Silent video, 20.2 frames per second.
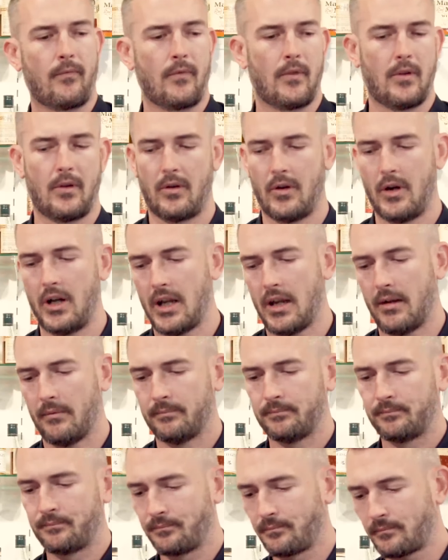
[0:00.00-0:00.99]
Alrighty,
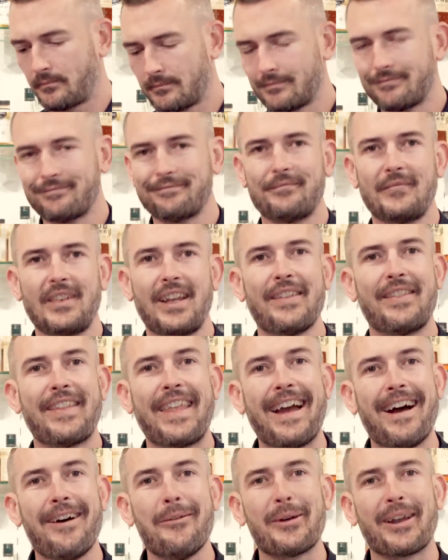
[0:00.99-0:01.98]

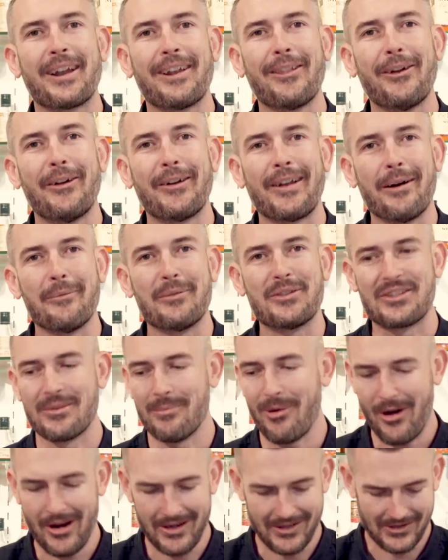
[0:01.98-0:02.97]
now we're going to load up with
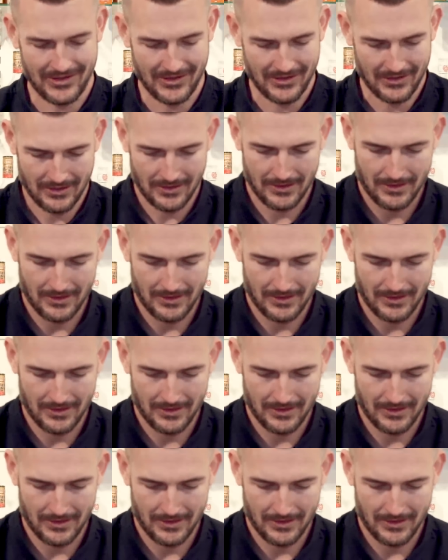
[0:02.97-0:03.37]
some ice.